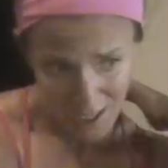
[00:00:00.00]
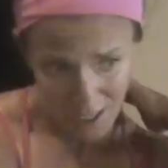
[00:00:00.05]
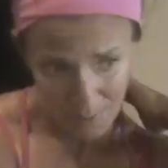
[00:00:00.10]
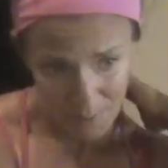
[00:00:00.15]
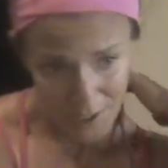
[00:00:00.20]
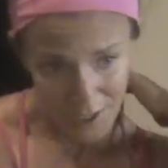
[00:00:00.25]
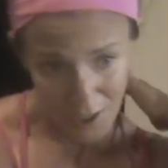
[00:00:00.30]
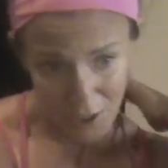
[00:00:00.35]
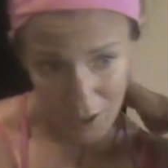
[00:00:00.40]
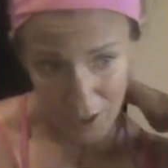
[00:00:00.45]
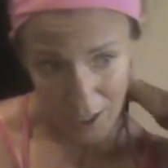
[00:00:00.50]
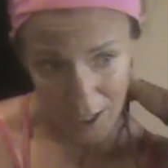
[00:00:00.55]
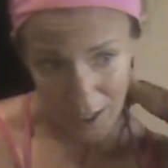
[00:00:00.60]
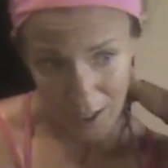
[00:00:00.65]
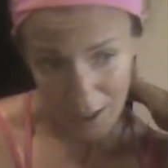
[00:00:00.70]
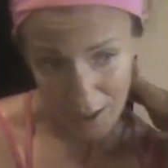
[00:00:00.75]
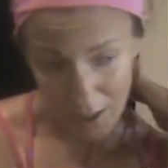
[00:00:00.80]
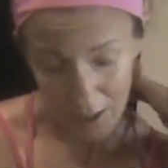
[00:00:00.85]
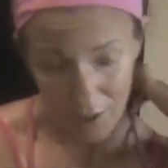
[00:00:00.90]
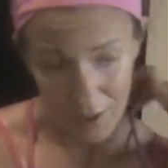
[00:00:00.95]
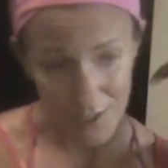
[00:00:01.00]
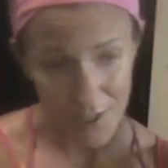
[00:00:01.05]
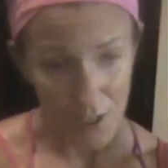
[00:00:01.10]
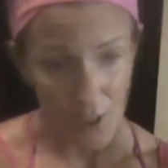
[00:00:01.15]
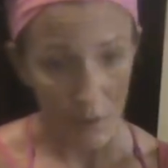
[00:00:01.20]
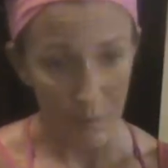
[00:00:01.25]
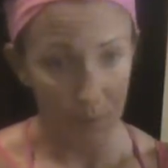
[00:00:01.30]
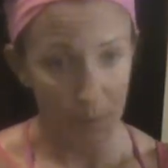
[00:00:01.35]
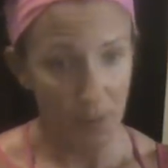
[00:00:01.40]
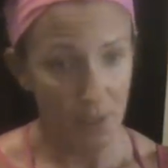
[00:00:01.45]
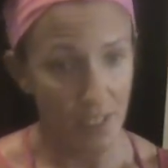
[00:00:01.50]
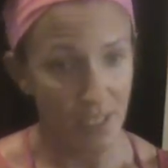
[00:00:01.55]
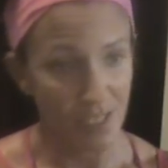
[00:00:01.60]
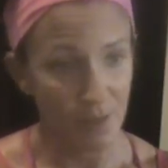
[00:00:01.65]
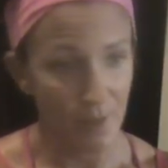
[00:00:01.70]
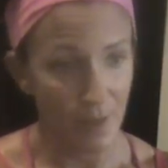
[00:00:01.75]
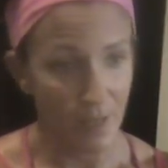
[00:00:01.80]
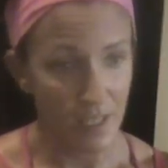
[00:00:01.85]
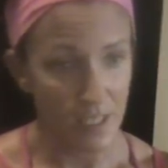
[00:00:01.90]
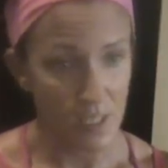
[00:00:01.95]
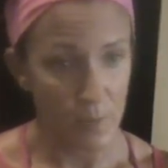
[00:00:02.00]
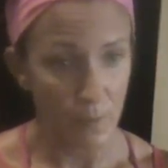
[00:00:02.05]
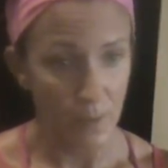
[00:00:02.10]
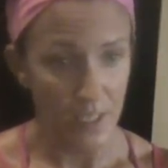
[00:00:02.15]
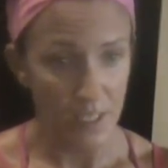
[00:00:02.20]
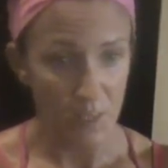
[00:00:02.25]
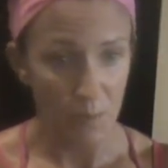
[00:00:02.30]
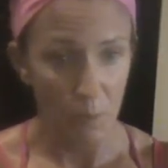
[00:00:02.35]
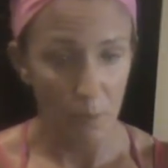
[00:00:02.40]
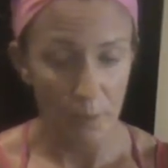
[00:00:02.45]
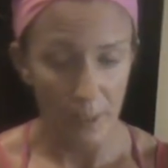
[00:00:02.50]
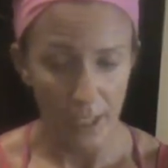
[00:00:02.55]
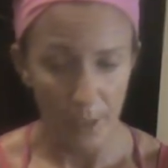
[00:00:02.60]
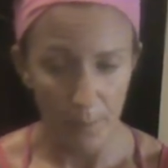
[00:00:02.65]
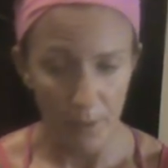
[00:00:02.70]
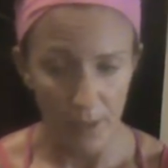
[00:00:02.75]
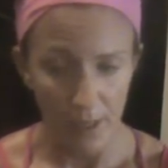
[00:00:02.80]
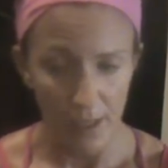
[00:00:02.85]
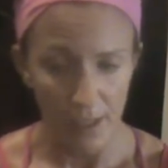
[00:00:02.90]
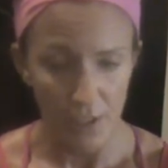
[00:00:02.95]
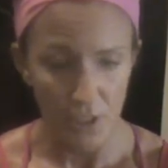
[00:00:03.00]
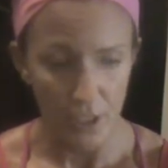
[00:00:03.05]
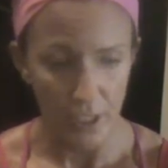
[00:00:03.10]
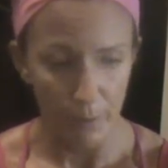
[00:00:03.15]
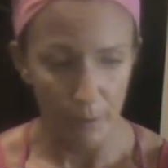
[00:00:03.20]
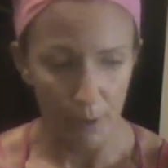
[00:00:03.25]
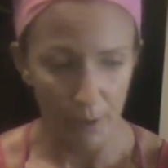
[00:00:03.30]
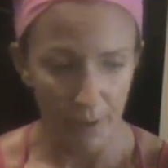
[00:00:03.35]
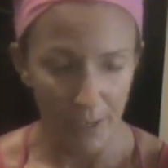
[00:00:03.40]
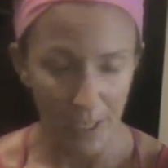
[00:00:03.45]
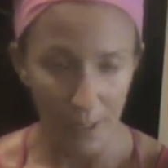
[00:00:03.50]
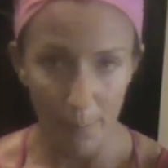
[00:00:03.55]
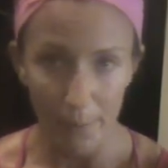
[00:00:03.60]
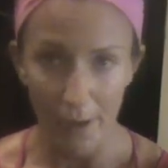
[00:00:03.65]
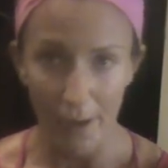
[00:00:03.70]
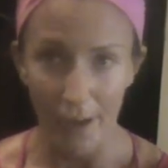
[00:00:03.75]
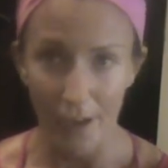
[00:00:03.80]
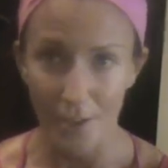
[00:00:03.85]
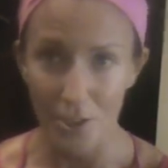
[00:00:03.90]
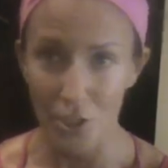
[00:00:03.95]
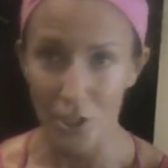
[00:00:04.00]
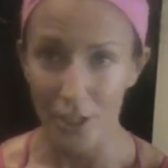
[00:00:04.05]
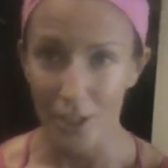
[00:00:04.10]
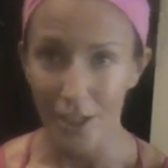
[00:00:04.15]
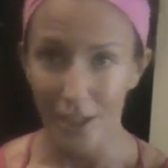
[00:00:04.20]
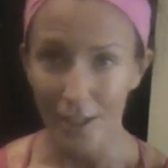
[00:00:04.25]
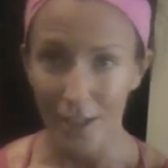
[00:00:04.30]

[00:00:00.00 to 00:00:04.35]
I'm starting, you know, I started with Bikini Body Express, then we went up a notch, now we're going up a notch.